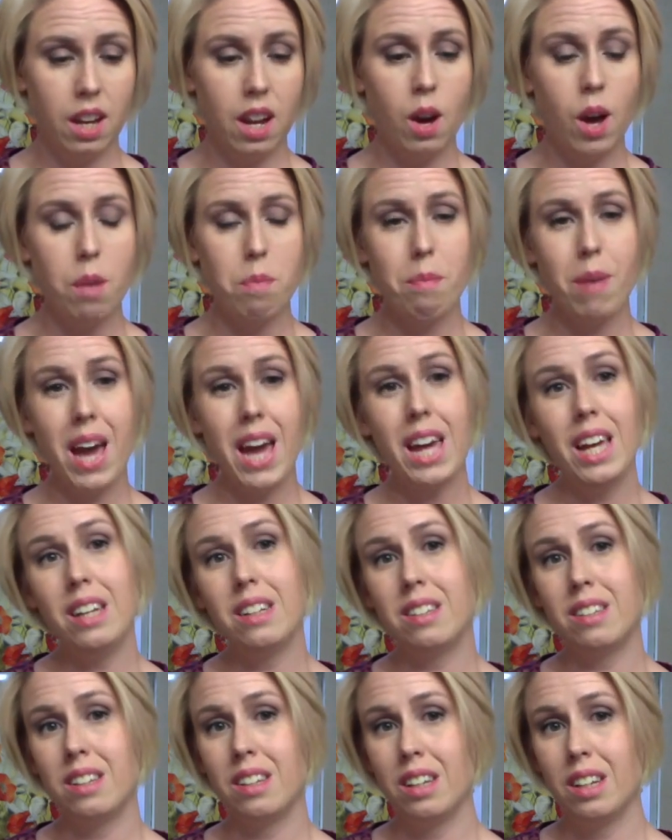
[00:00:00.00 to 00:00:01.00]
Now I'm
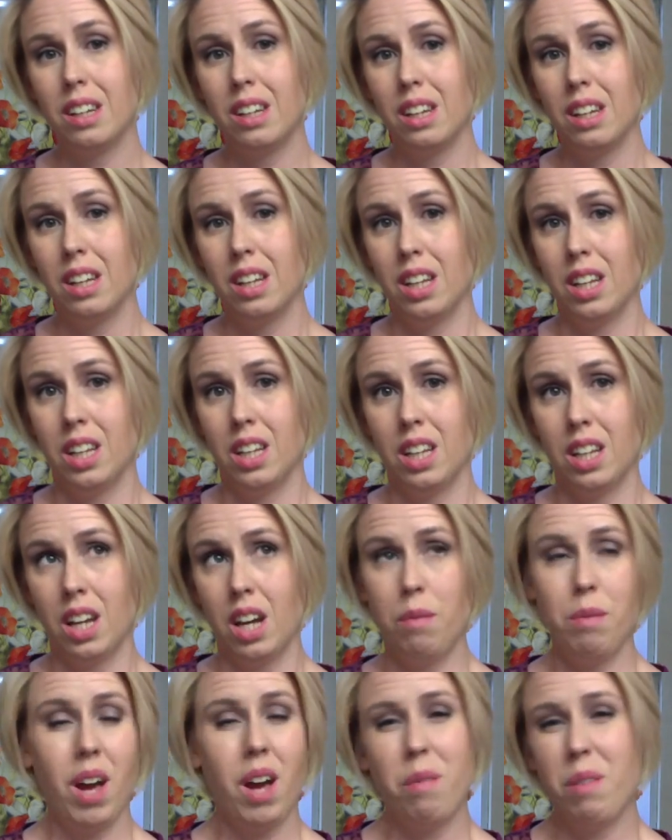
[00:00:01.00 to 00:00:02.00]

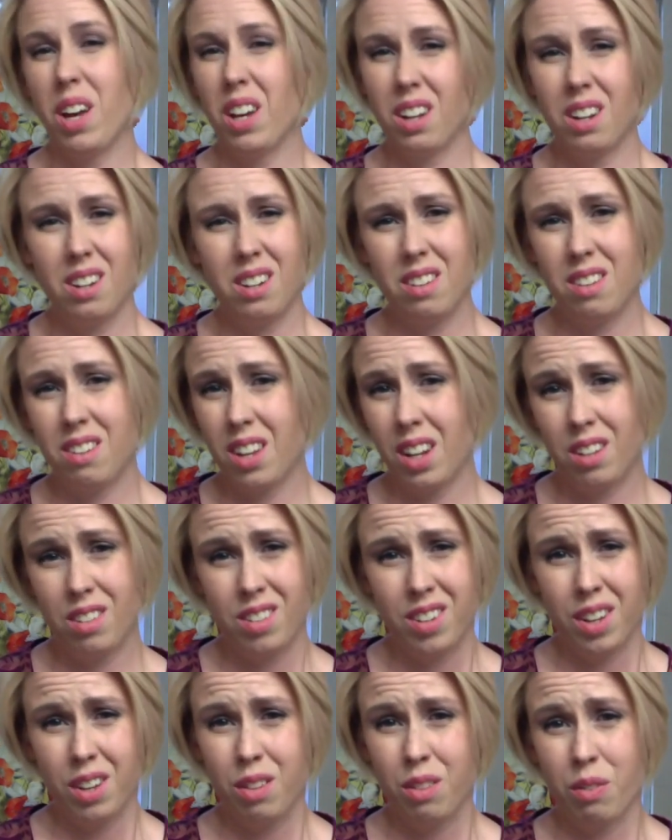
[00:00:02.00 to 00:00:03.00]
not going to design
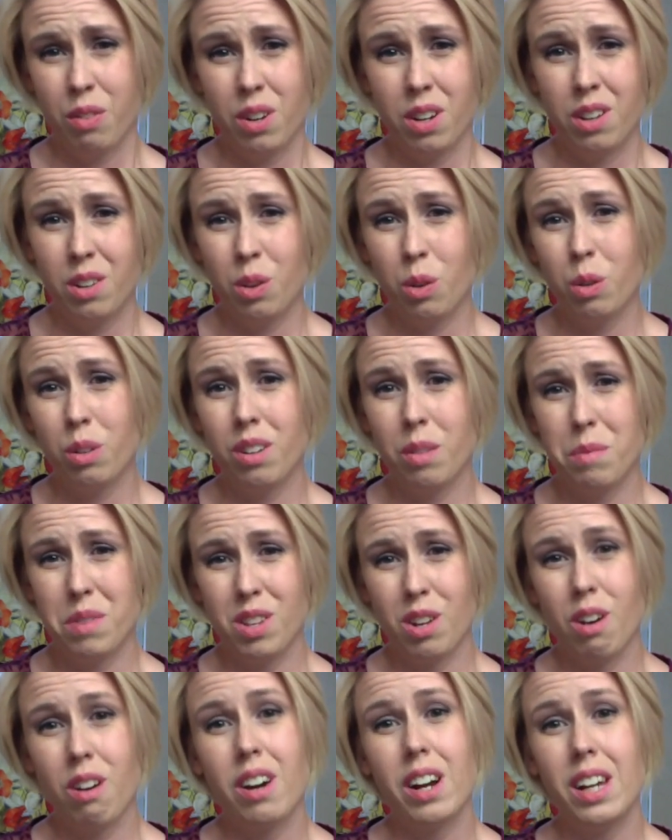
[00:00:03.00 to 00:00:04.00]
shells for an adult. I'm
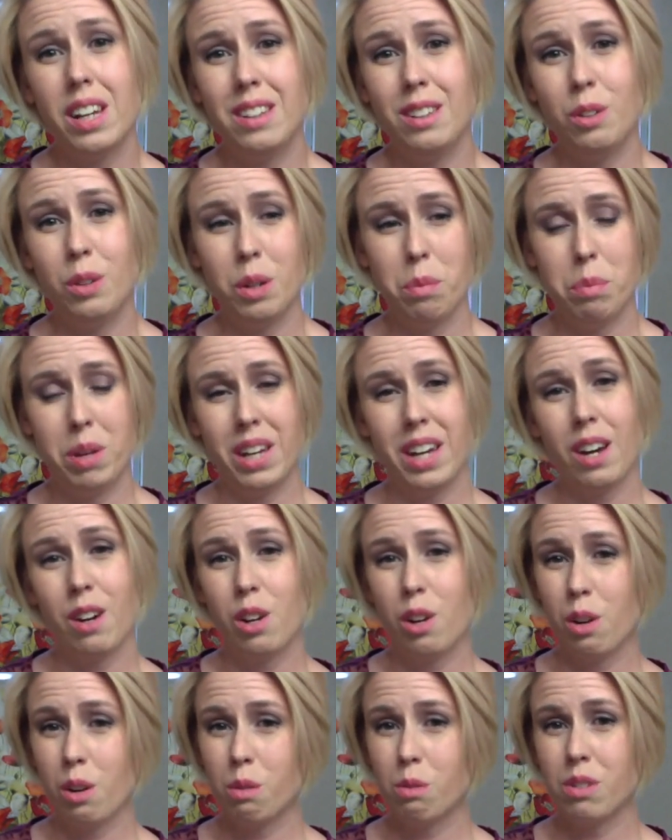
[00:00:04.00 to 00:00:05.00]
sorry. You can pick out
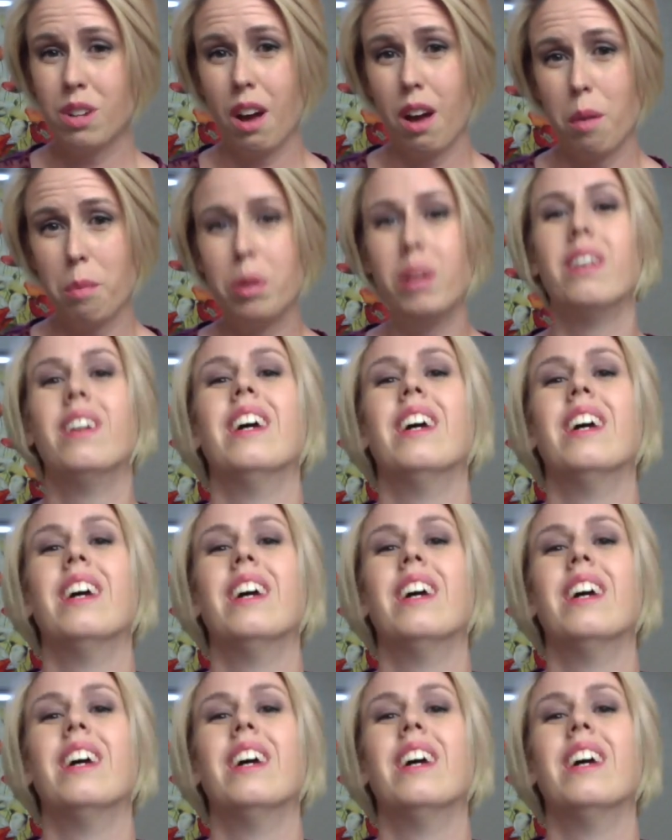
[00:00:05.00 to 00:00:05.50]
your own top.